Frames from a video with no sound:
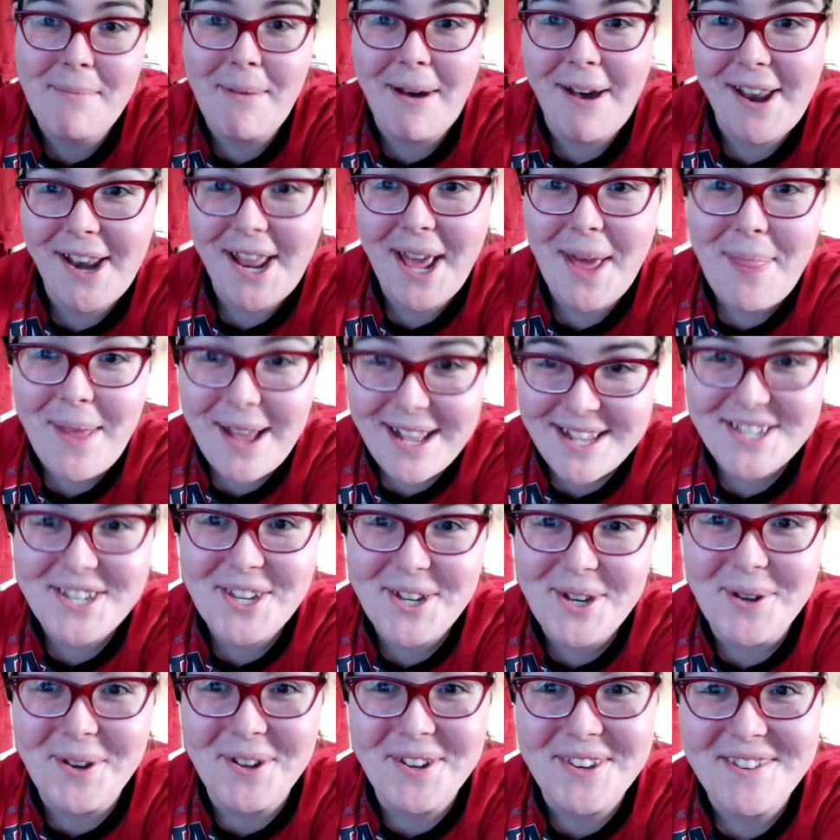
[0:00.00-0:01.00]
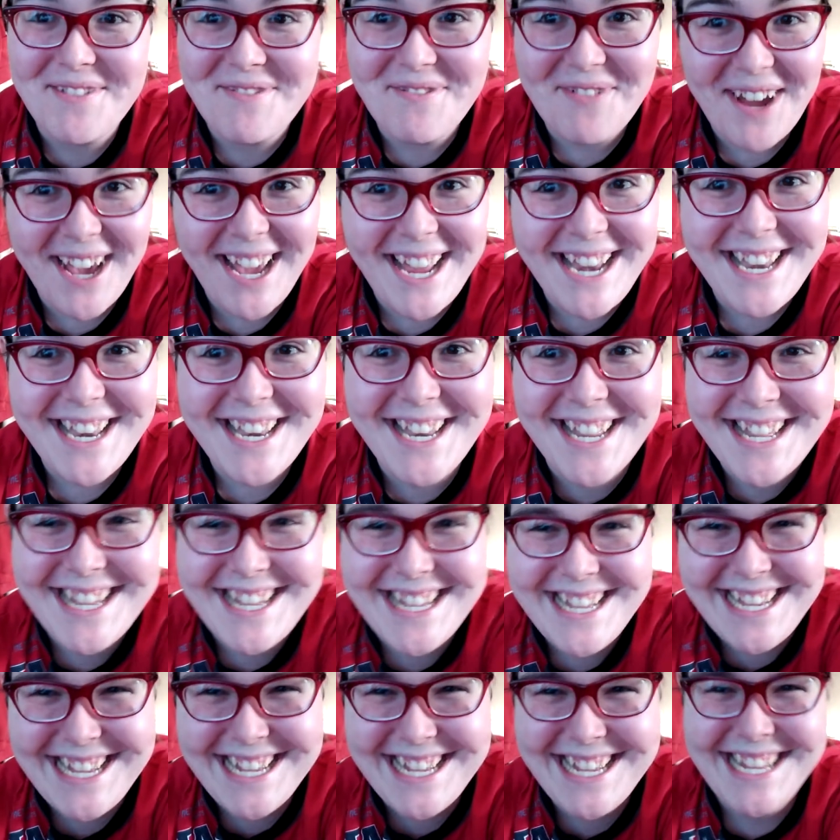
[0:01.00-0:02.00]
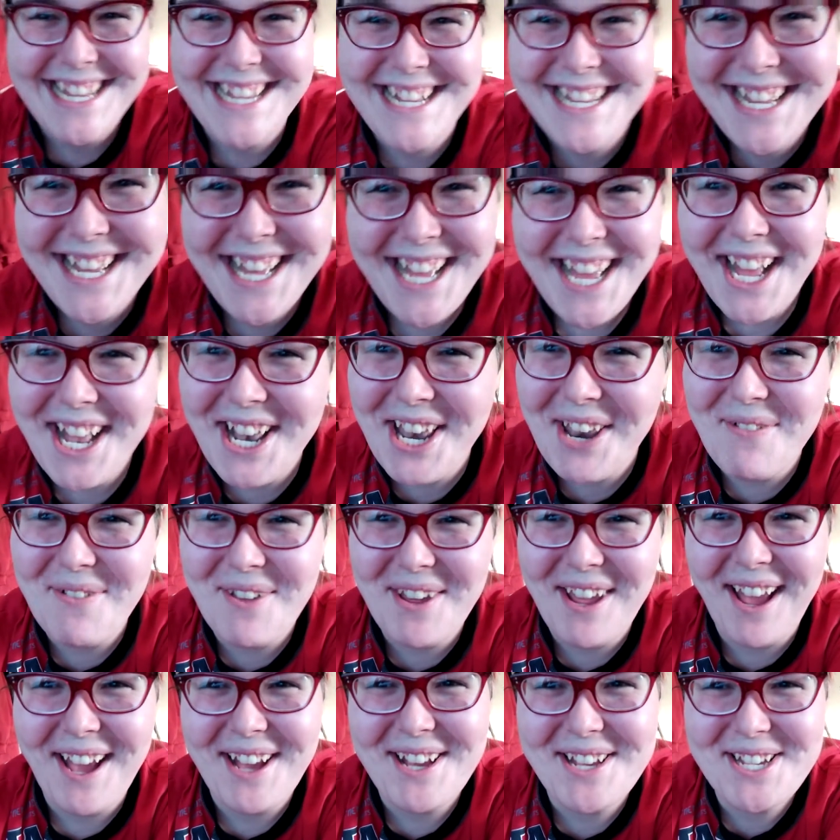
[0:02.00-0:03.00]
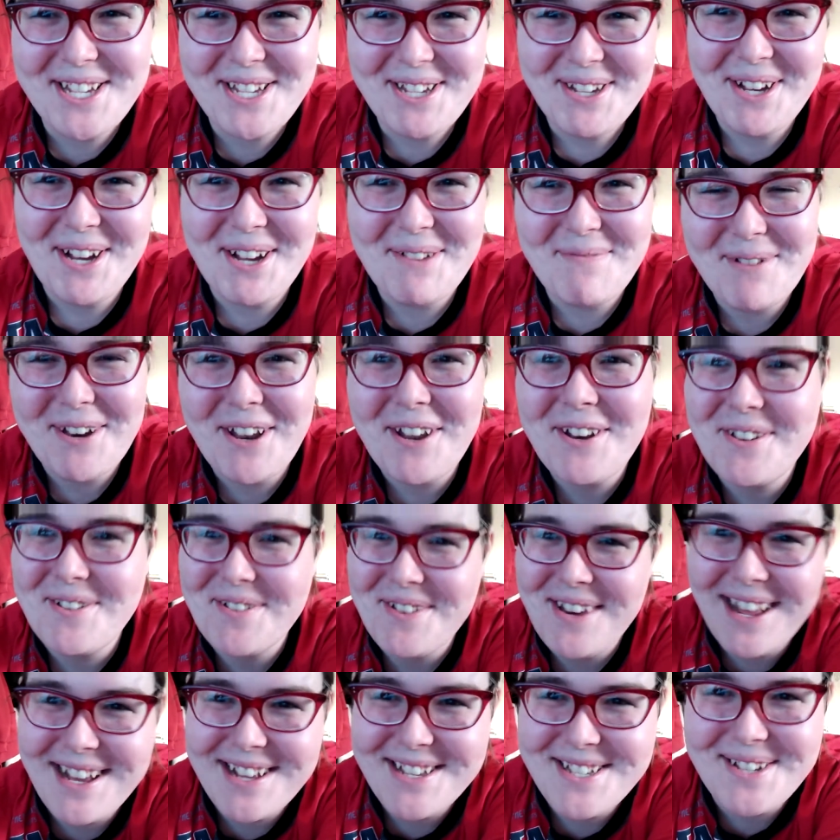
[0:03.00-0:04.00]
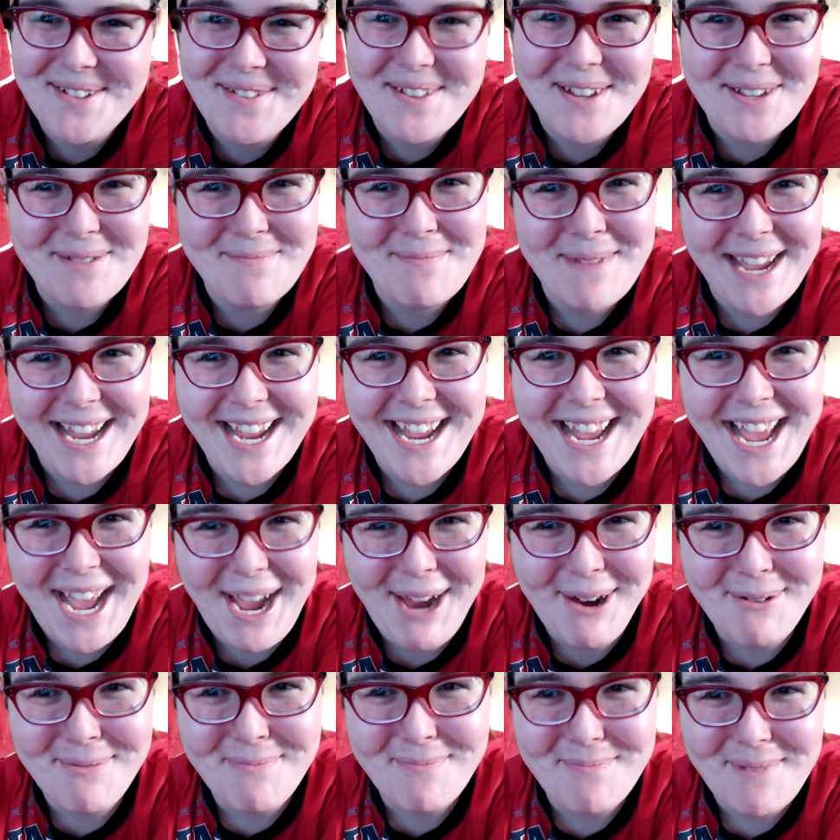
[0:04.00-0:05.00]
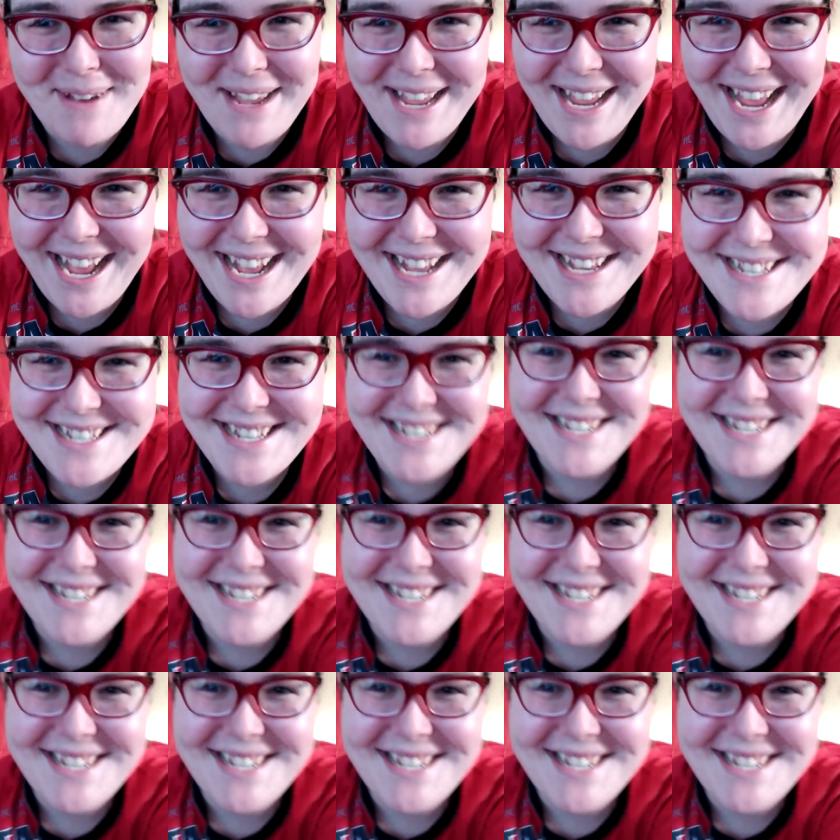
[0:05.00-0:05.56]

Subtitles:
about it, and that's good, right? I love you guys. But until next time, that's me. Out. Bye, guys.